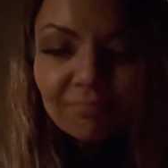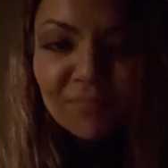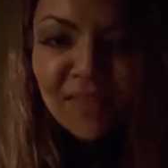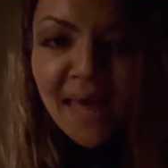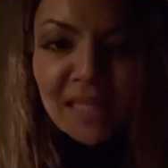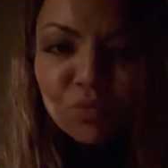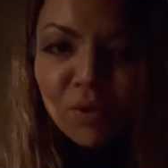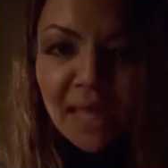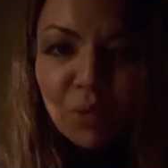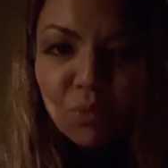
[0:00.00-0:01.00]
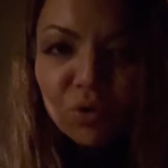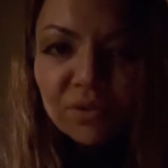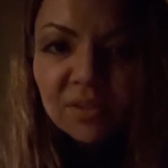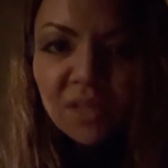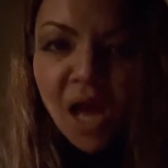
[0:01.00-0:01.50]
that's when they will
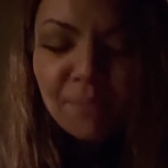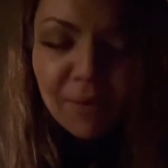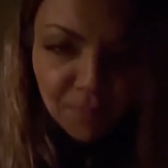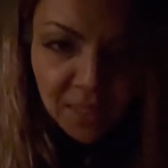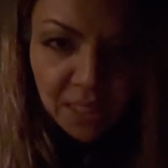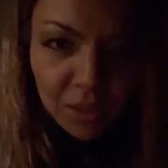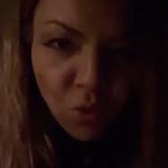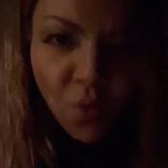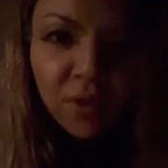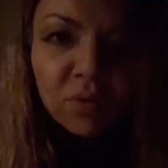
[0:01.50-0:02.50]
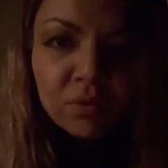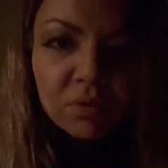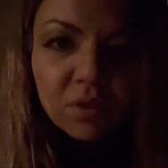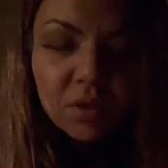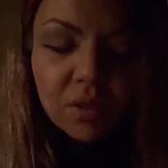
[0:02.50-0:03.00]
stop being loyal
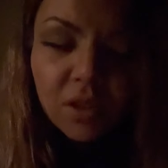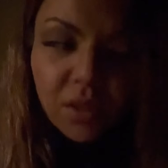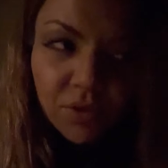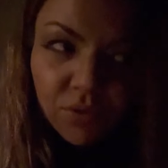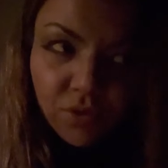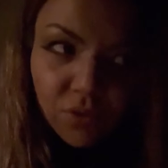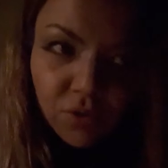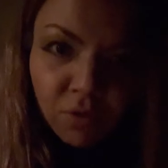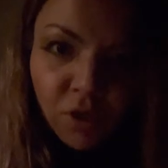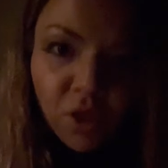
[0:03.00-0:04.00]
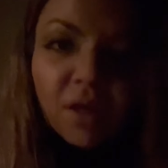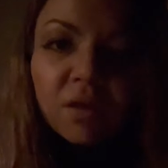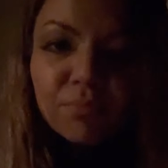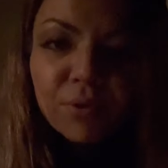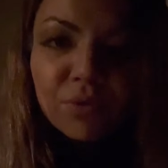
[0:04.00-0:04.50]
to
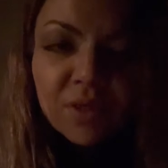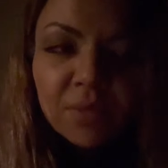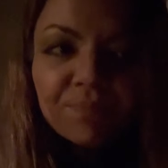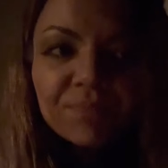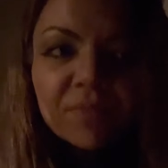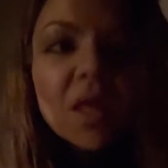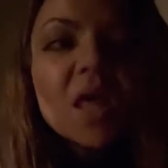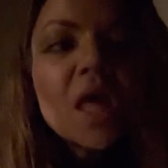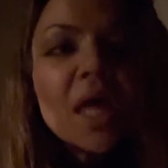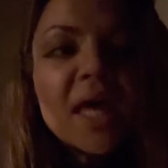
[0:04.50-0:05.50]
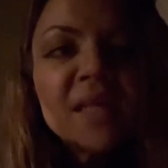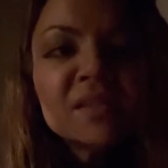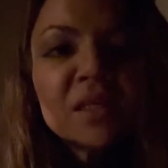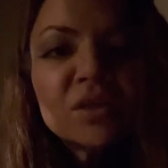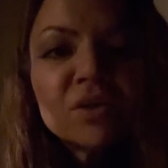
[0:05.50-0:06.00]
Putin. It's
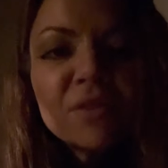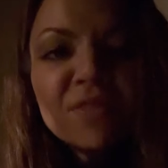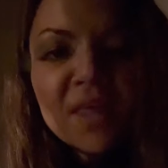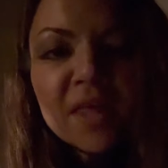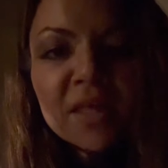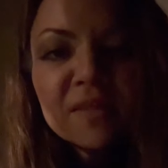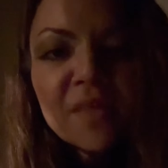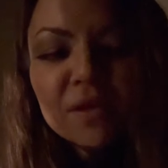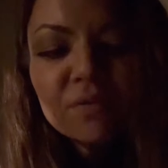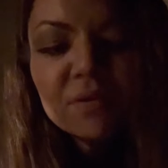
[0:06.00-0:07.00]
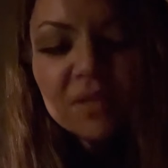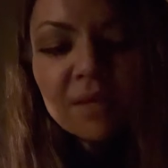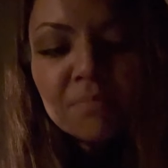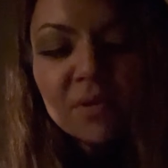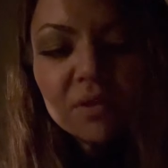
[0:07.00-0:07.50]
a good thing that there is a
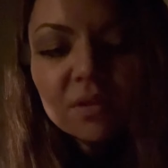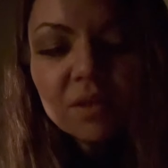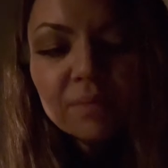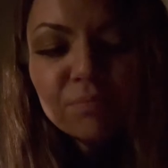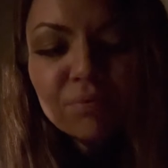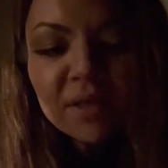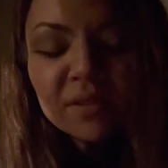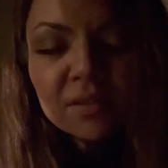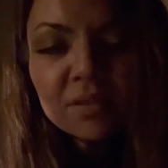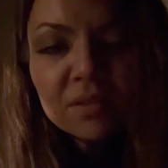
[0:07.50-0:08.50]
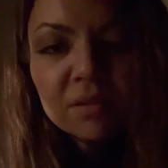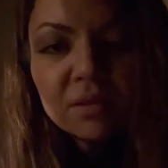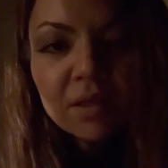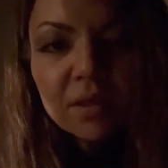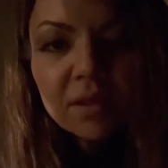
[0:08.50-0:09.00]
military presence
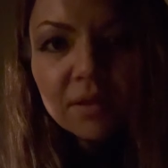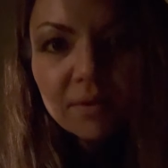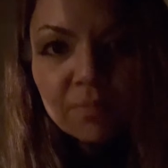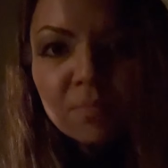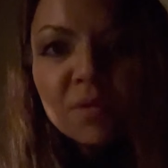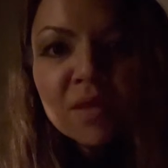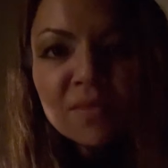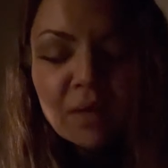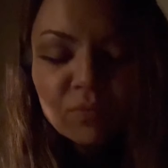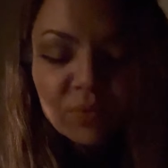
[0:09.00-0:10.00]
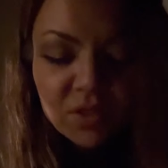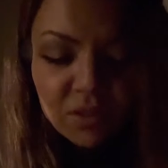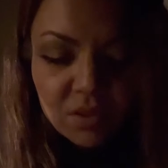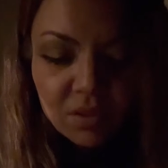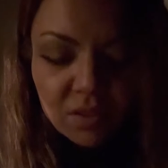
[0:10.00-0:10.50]
in that
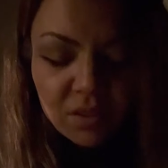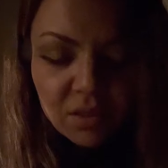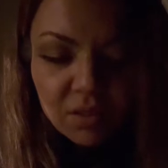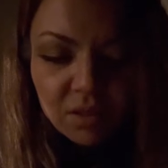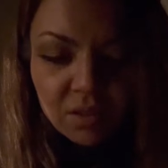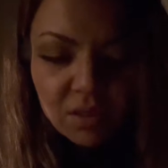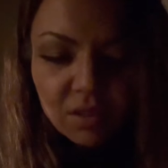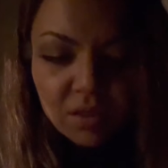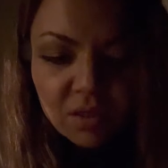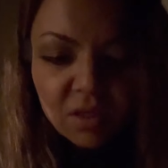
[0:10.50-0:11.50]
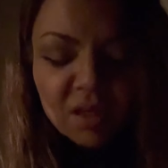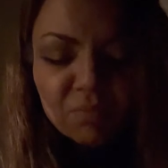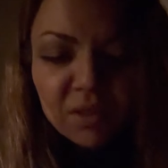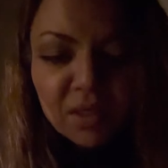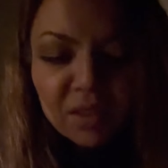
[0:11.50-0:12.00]
region,
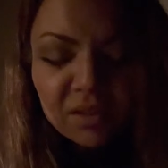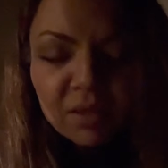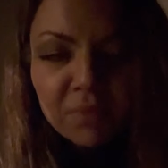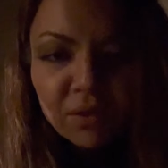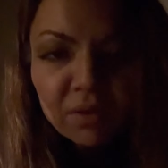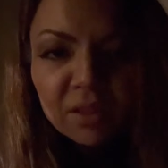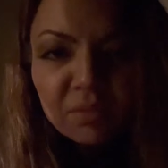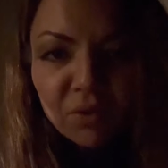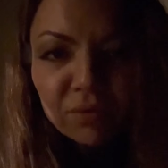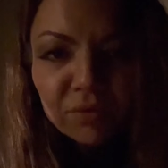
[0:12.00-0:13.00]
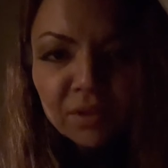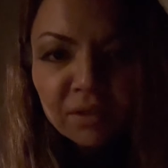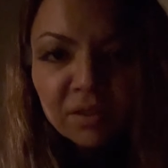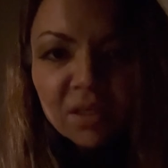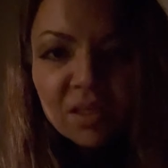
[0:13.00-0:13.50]
because the American
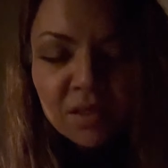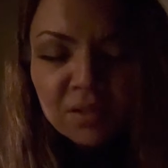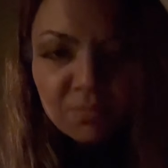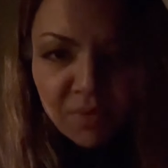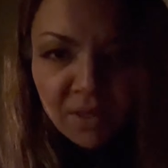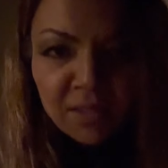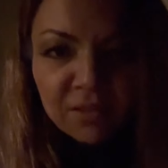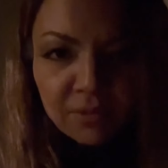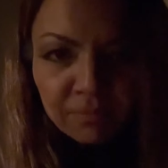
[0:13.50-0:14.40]
military is the best.